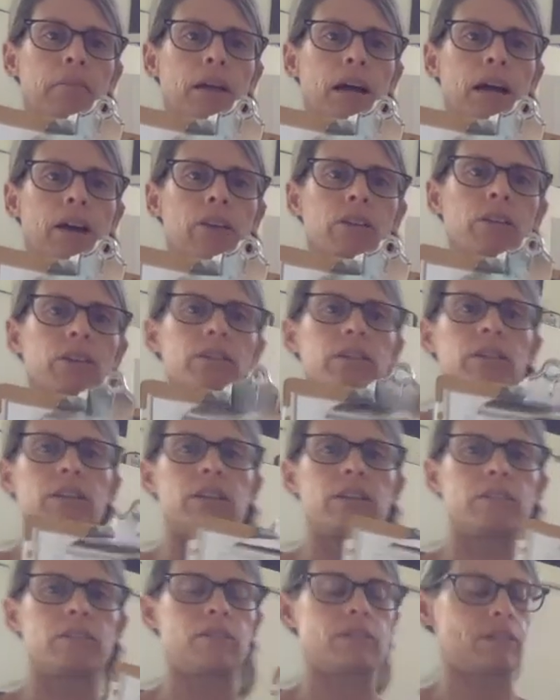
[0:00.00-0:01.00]
pattern?
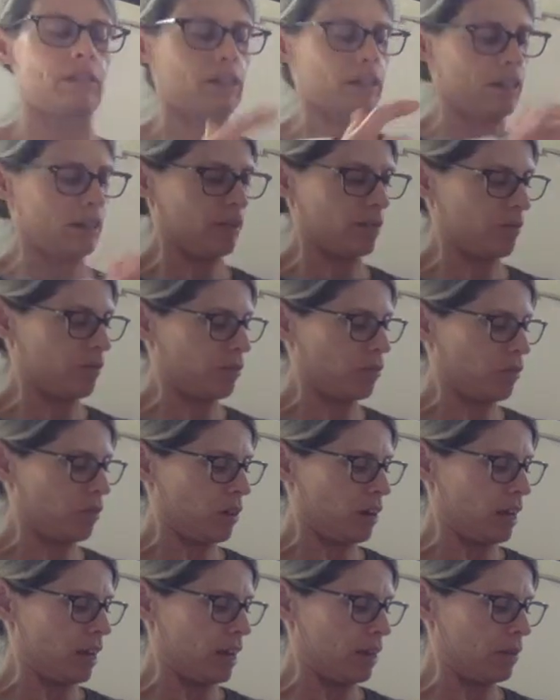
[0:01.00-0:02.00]

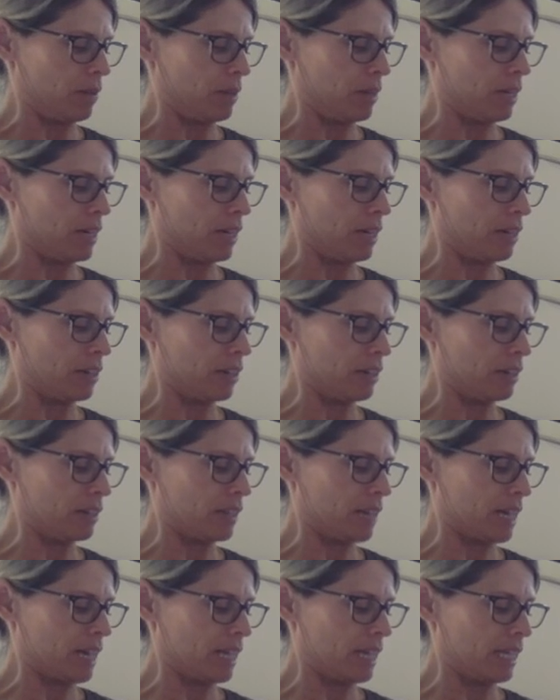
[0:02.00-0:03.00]
All right, we need a
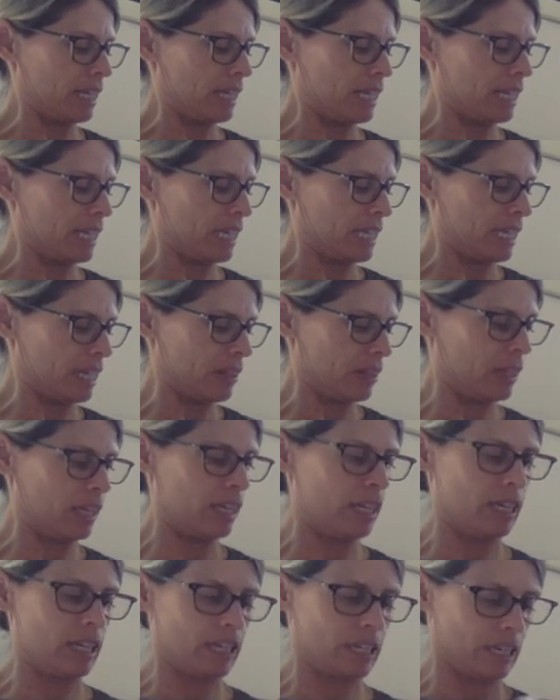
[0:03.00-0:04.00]
silent E at
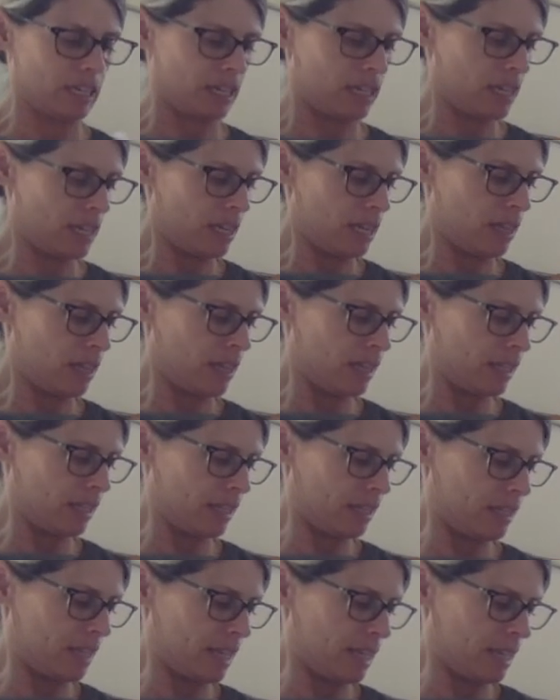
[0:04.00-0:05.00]
the end. That
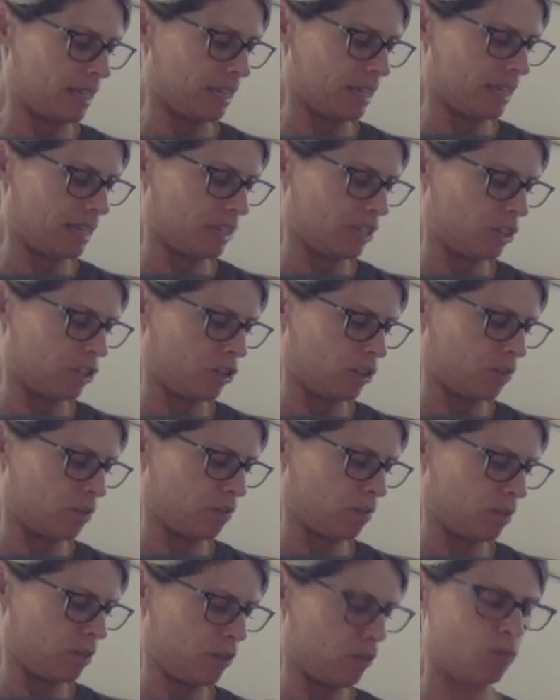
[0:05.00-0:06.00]
silent E is
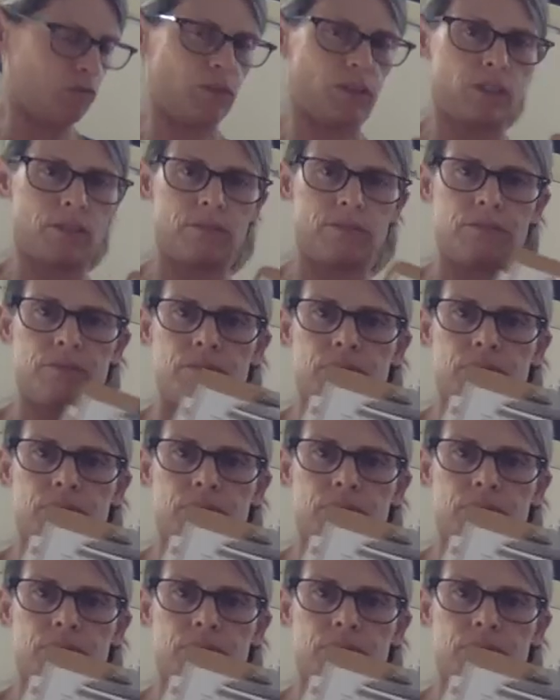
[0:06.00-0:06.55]
jumping over.